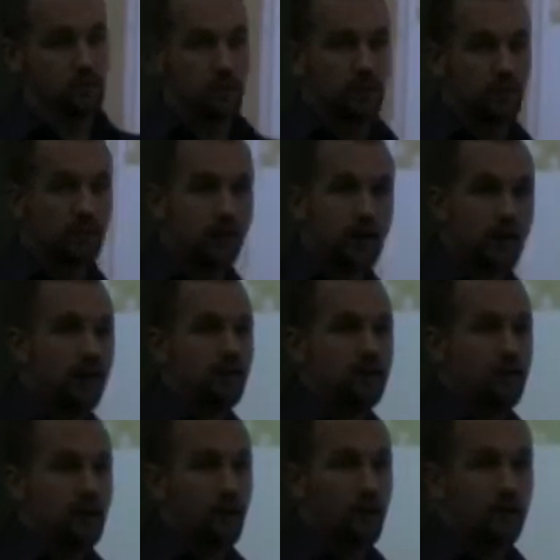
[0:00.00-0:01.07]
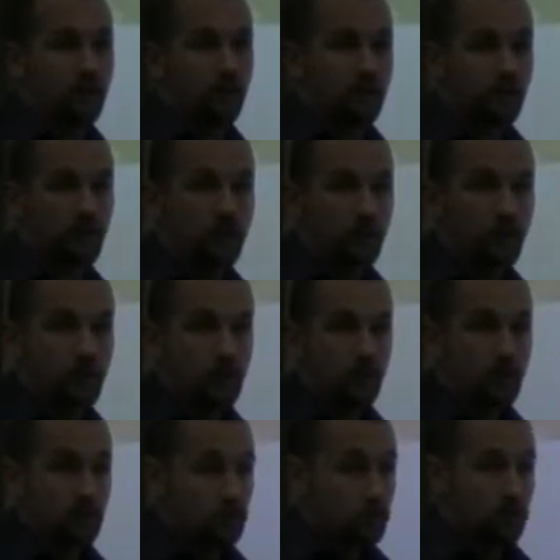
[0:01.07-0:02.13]
kind of tied to the hospital.
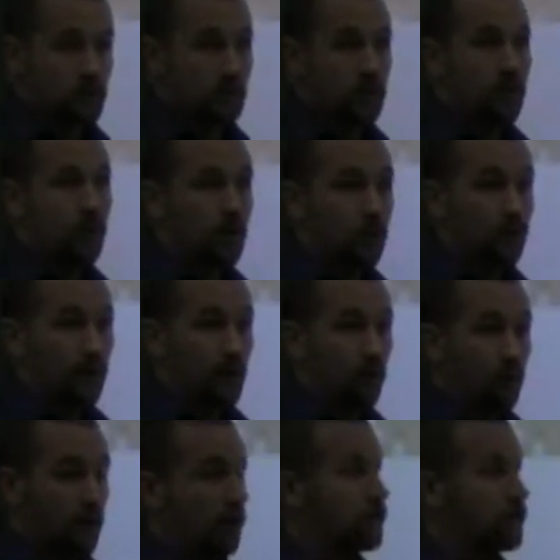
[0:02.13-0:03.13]
So she did all of that while